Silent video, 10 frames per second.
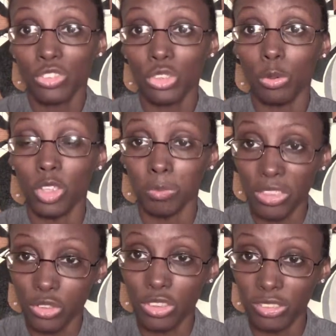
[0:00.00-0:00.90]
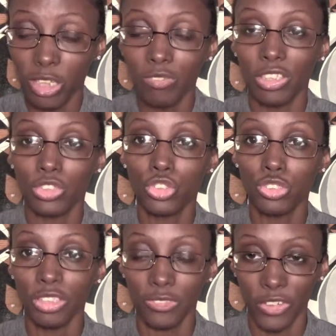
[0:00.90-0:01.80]
So expressing yourself
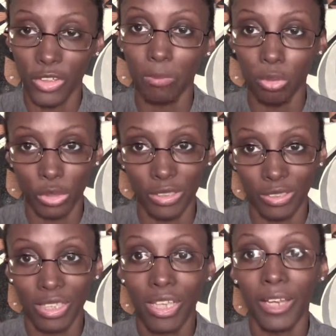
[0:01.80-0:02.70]
is very important.